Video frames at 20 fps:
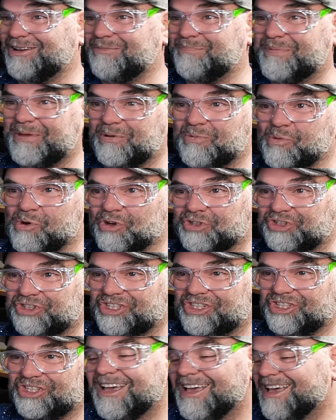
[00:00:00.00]
A big
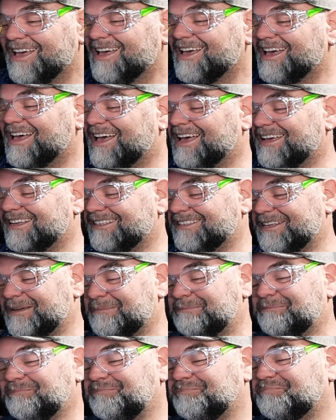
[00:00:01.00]
washer.
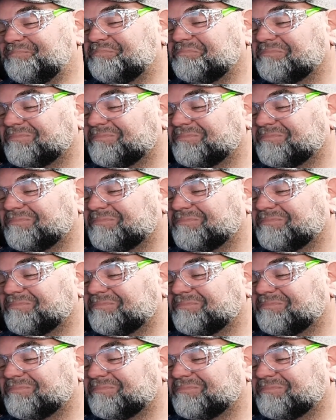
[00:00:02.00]
And